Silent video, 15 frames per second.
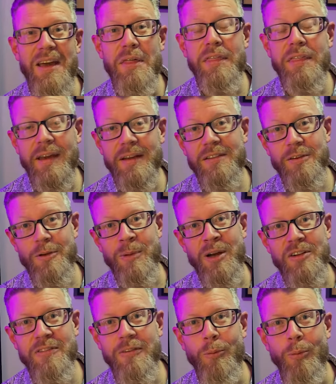Thanks so
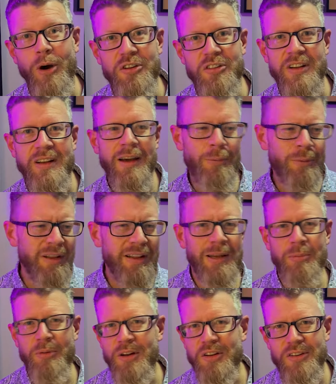much for watching. I really
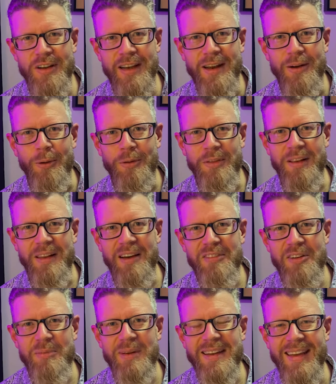appreciate all the love
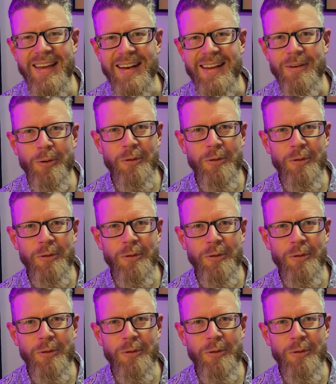I've been getting,